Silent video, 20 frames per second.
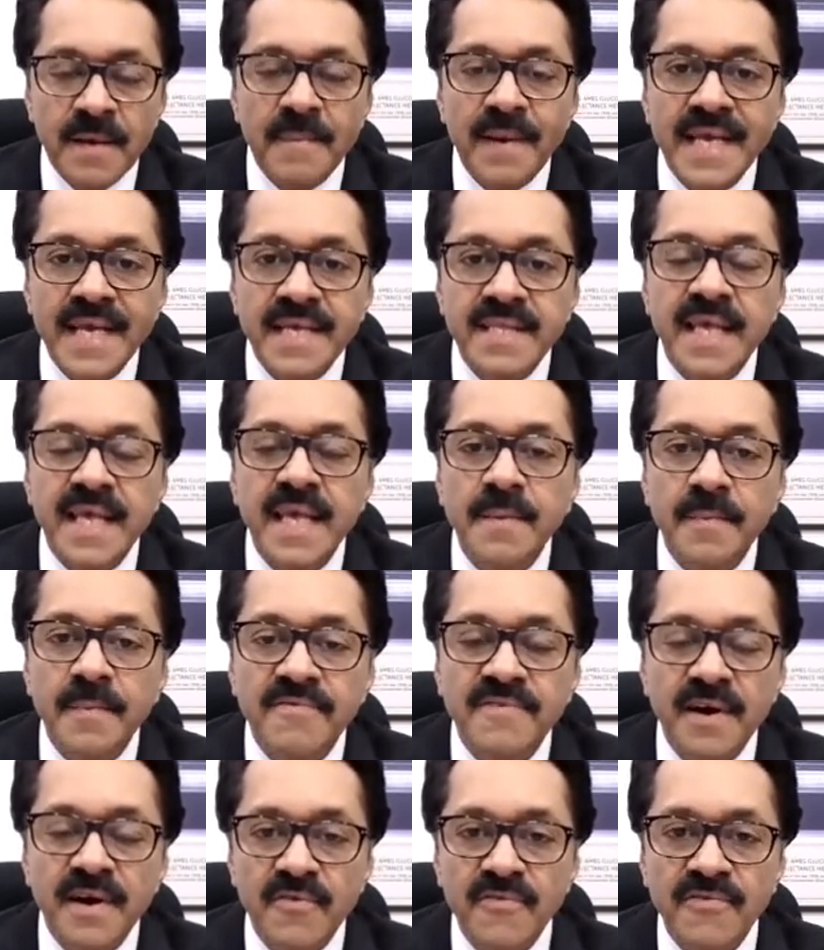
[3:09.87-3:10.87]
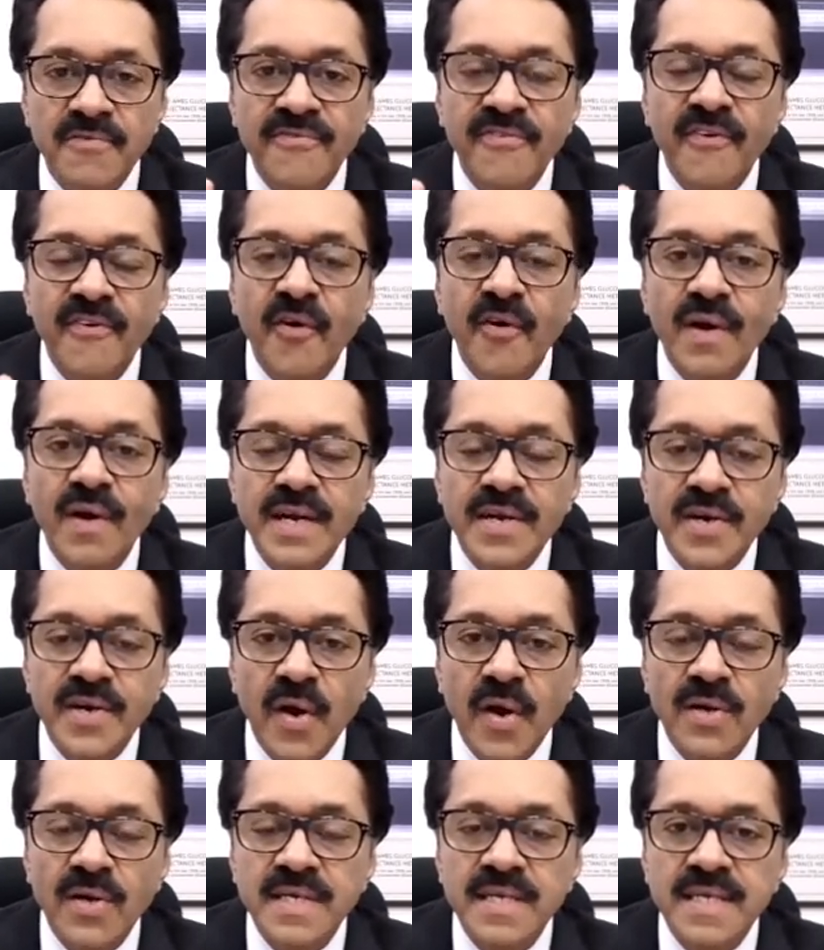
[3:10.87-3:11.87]
by a team of 4
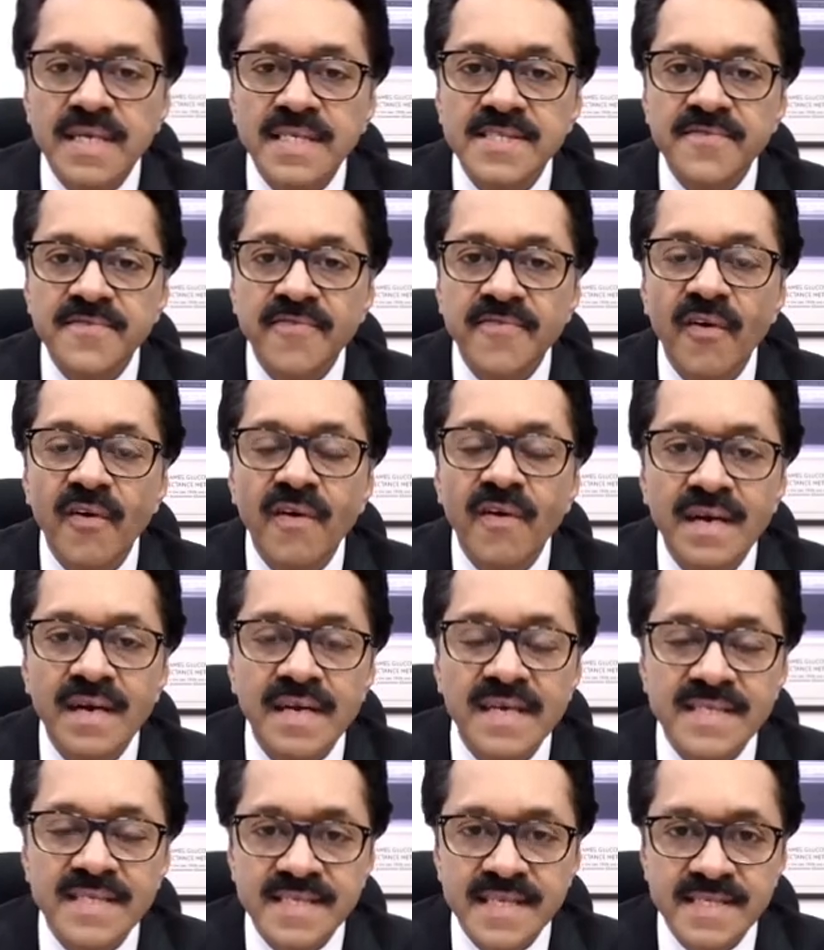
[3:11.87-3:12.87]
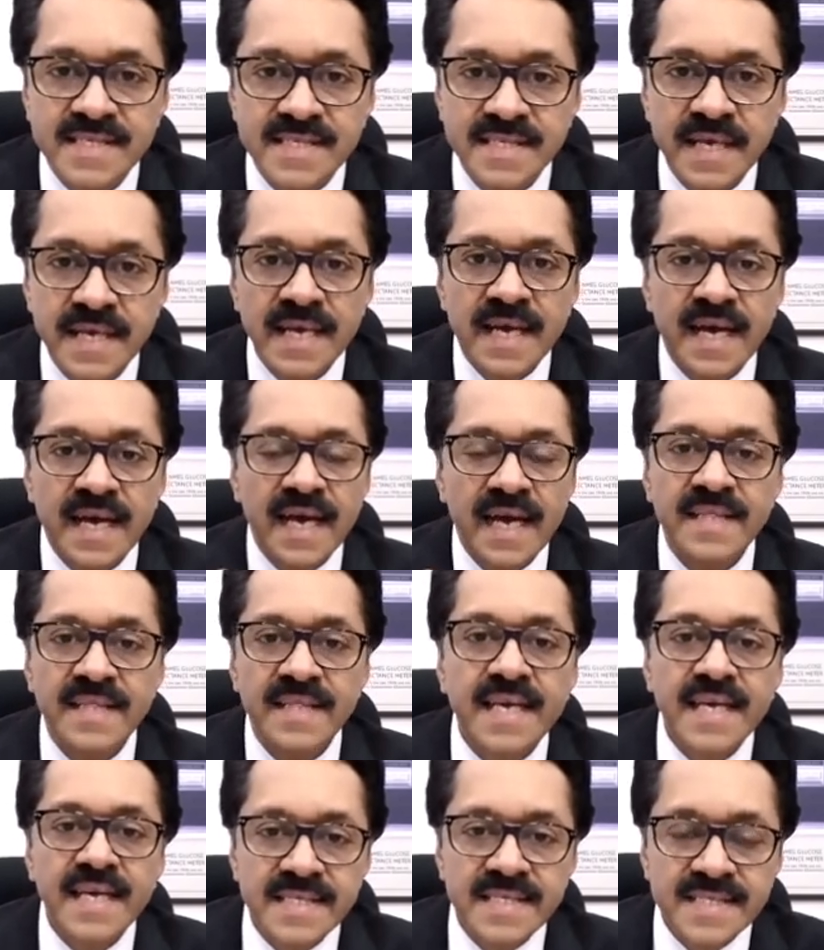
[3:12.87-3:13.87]
doctors, 4 nurses,
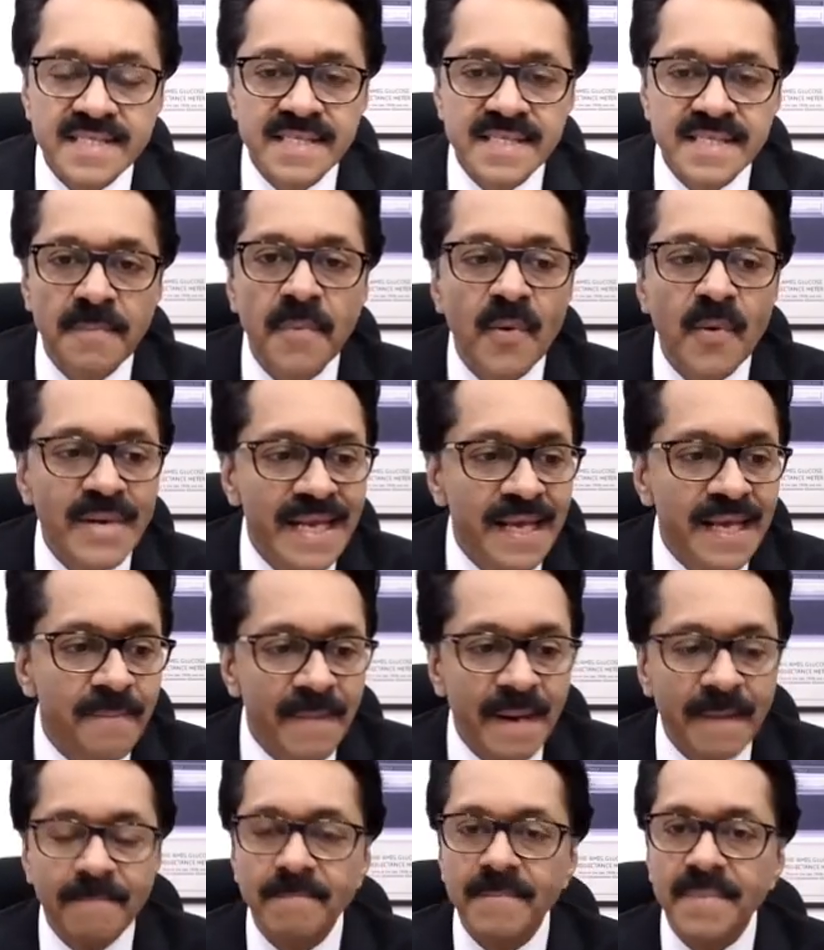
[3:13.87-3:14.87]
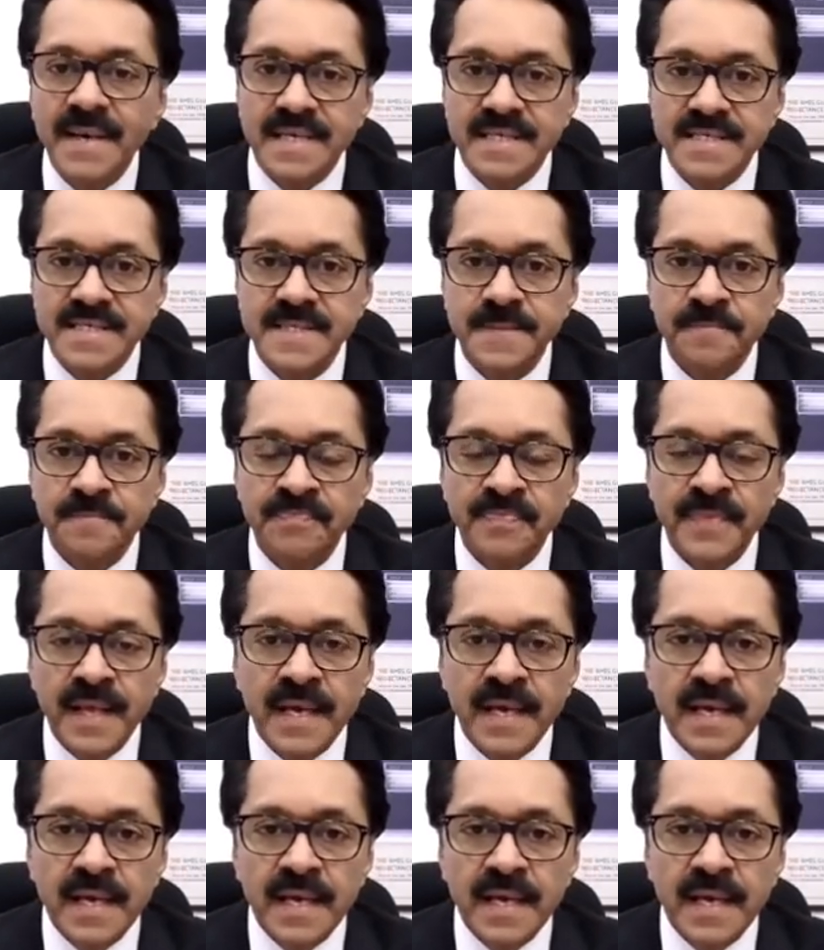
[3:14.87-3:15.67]
and the supporting members.